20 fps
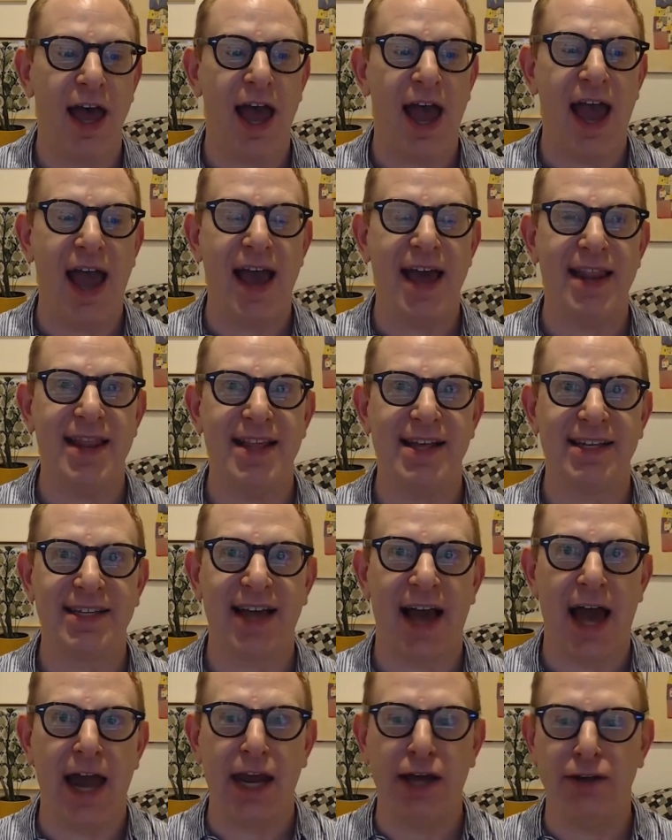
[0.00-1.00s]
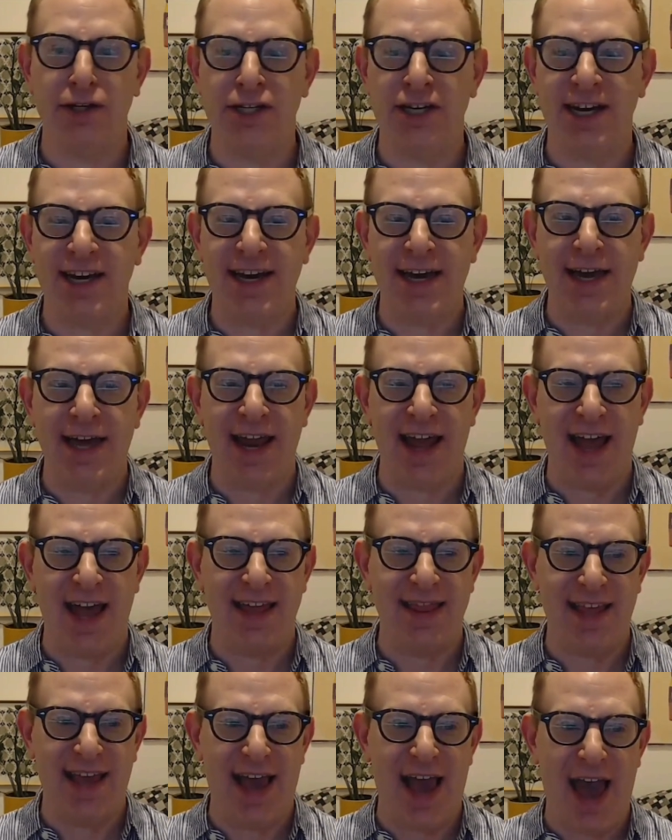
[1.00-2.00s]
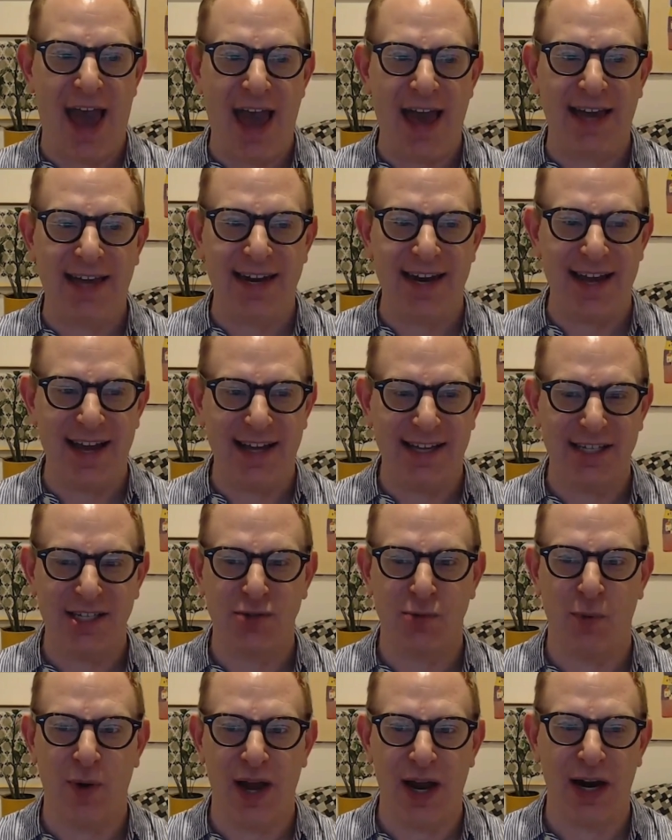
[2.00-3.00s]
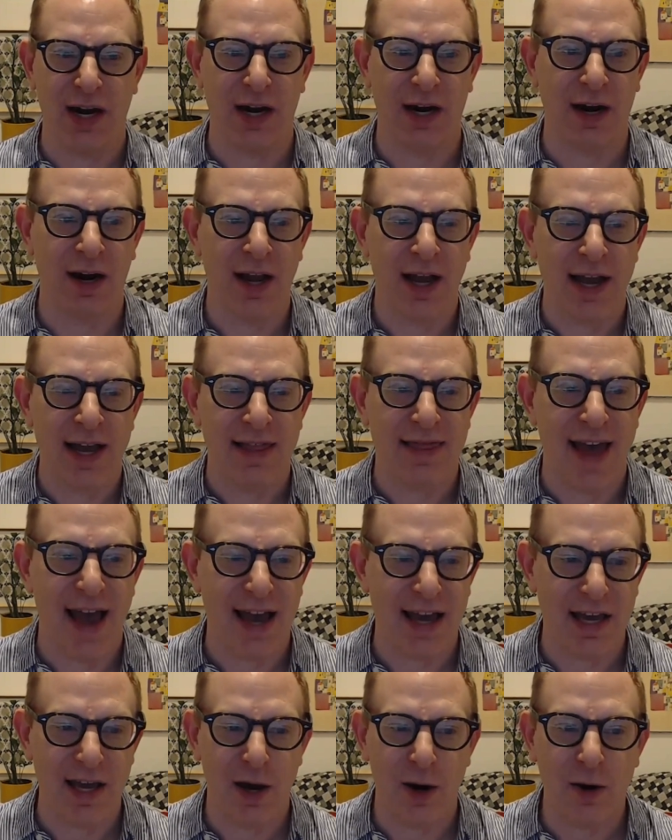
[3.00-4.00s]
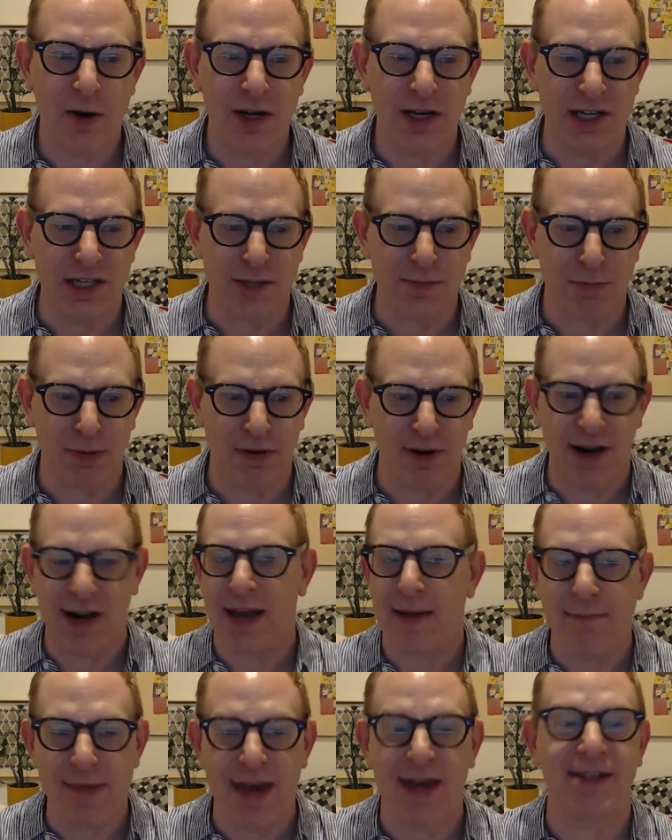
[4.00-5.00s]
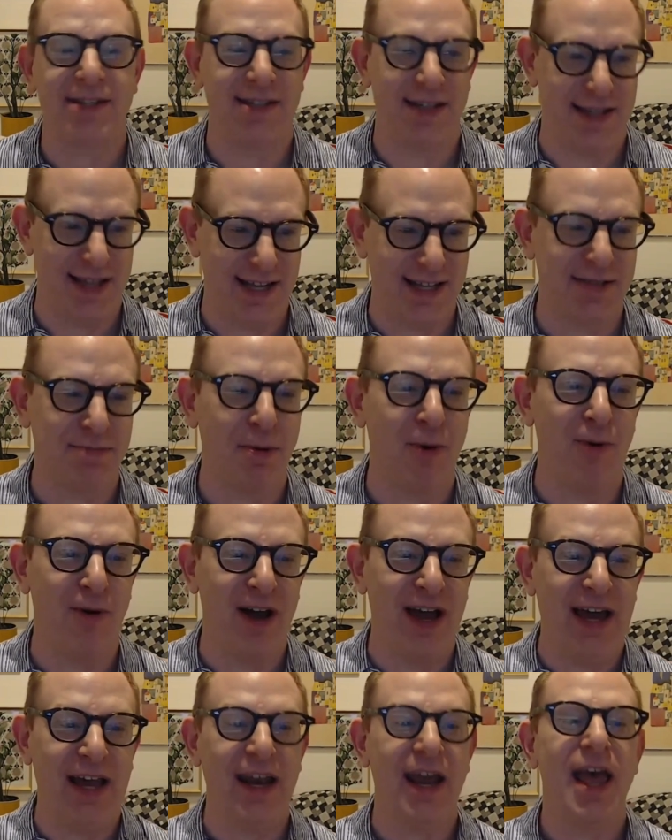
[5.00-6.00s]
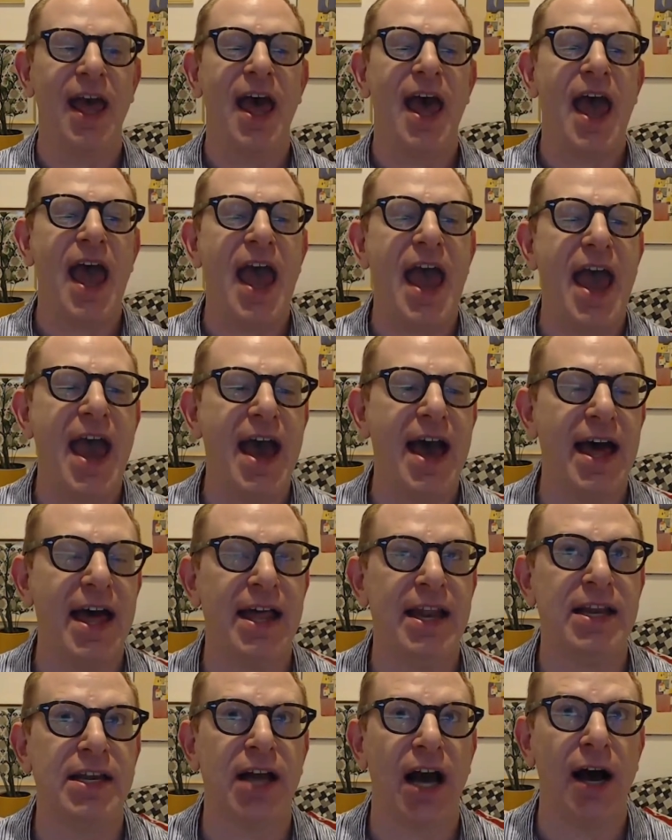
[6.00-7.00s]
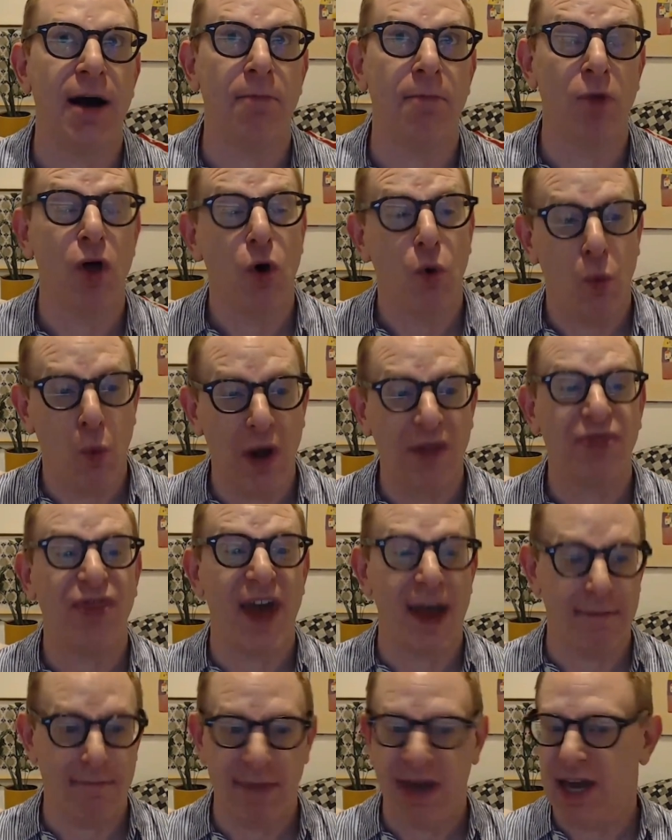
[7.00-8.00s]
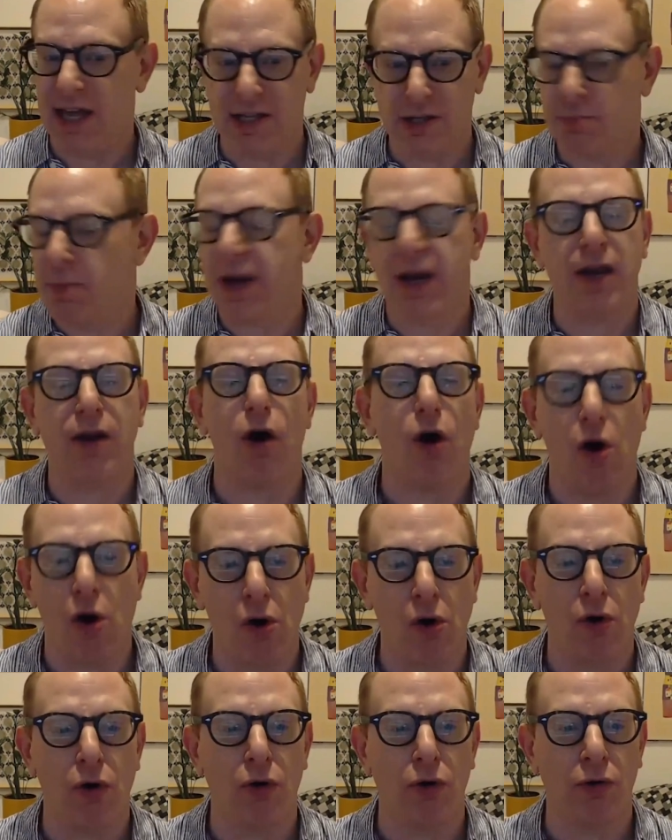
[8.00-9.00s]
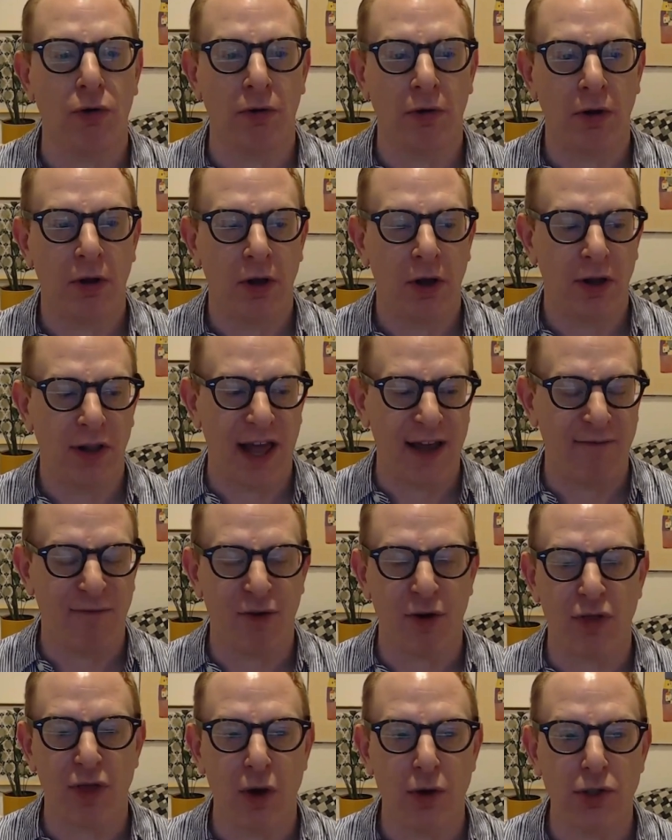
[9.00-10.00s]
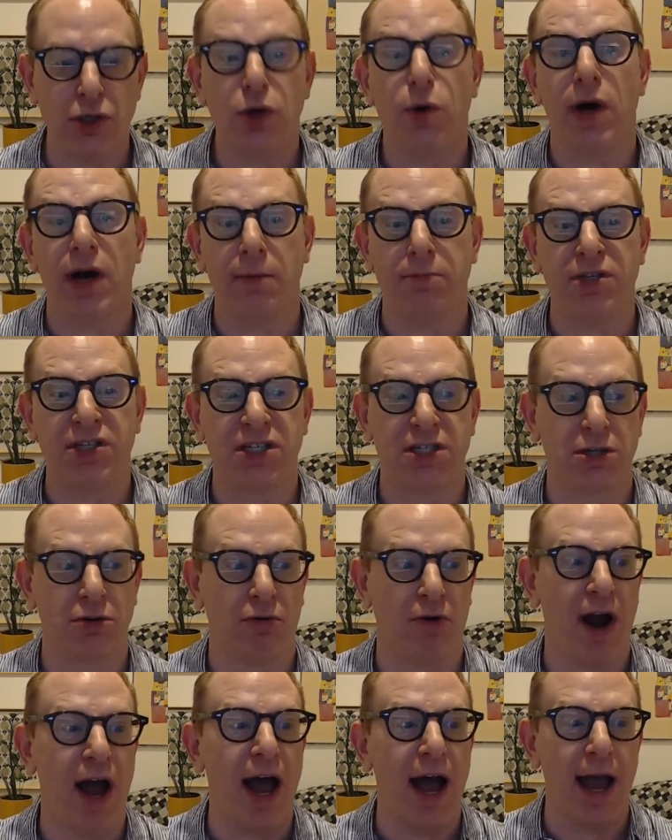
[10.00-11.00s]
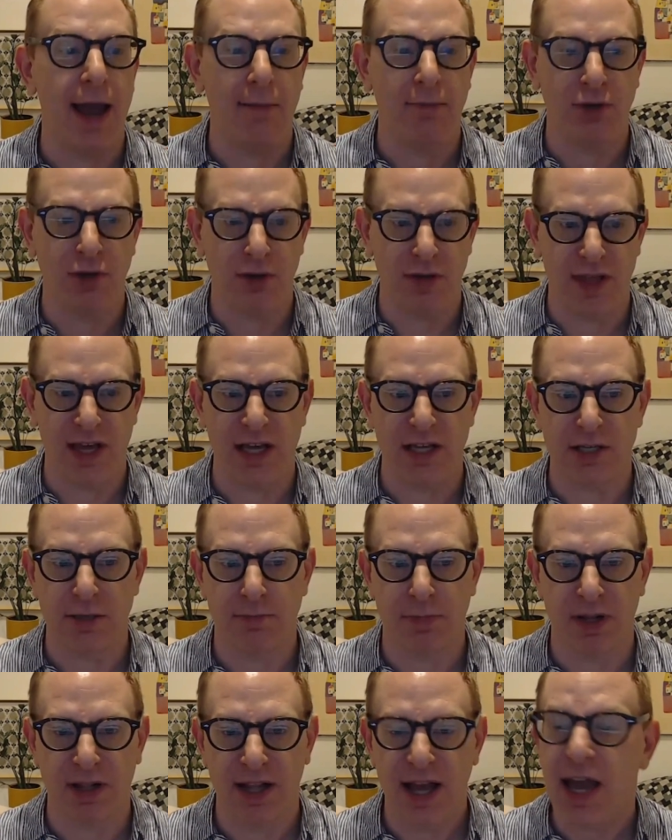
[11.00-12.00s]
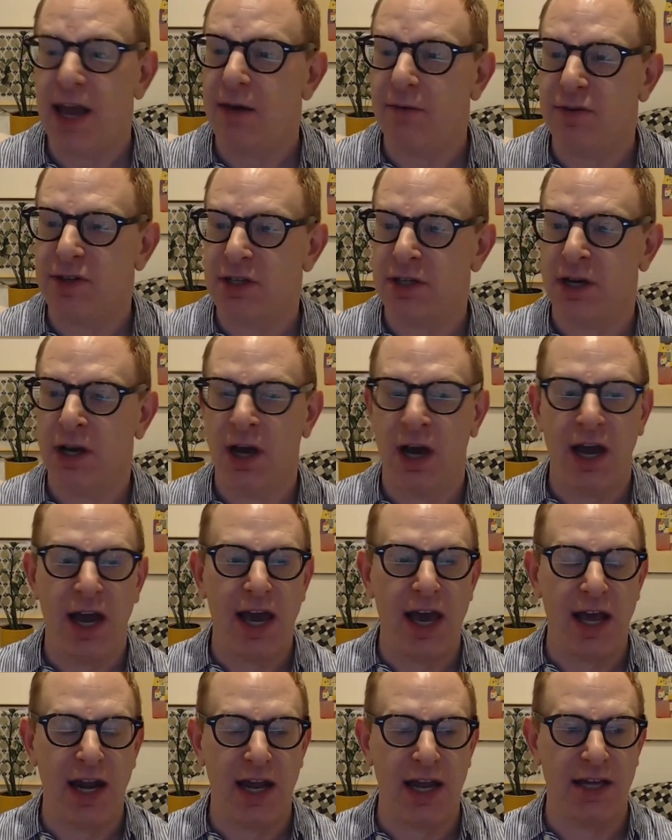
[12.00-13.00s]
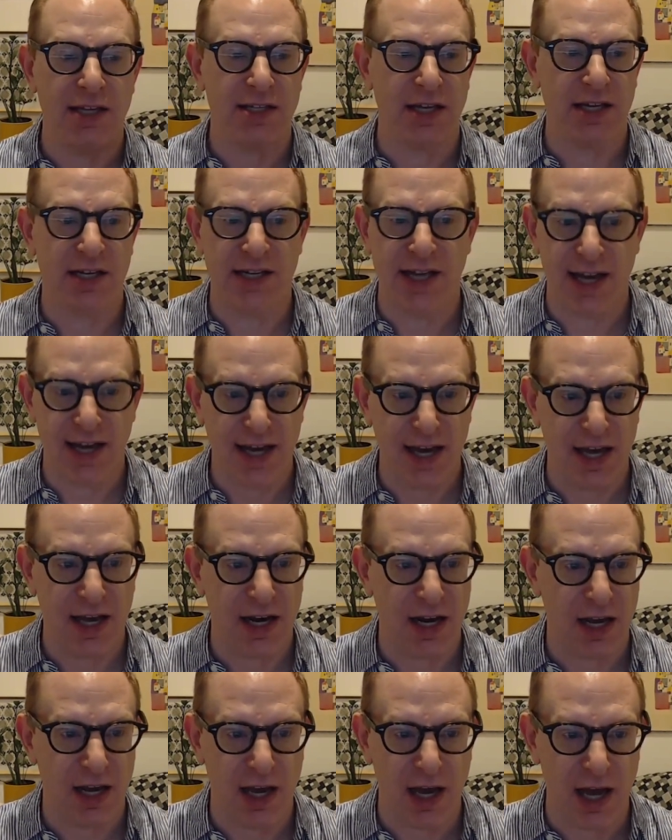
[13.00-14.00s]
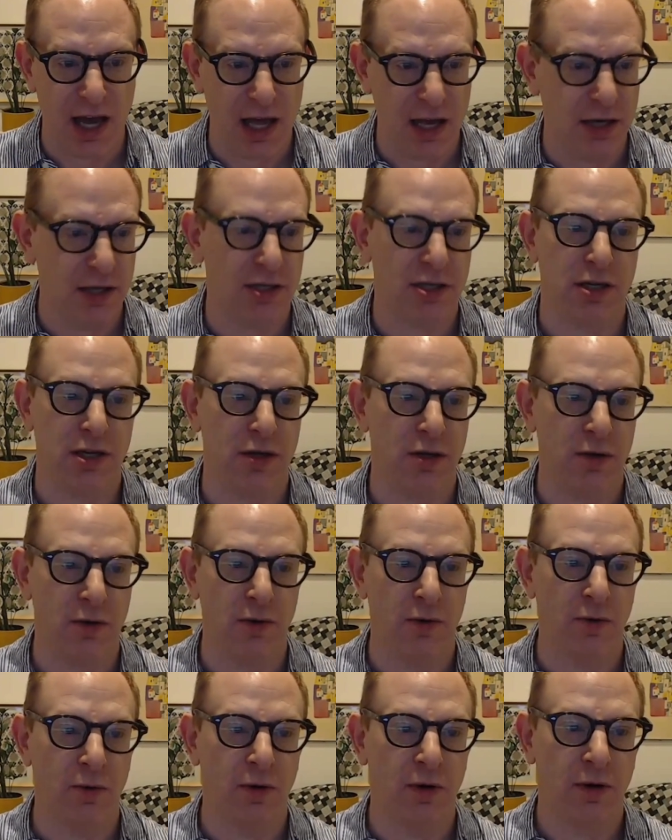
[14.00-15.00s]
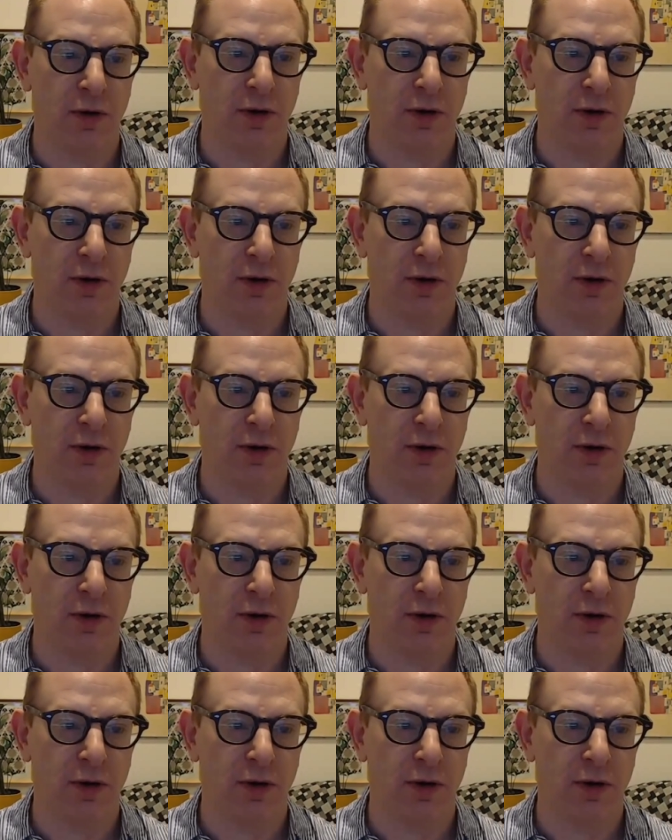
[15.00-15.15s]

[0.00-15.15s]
And this kind of chicken and the eggness, where that yolk is pretty mixed at this point, and what that means. But it all, like, for those who subscribe to these beliefs, it is a ticket into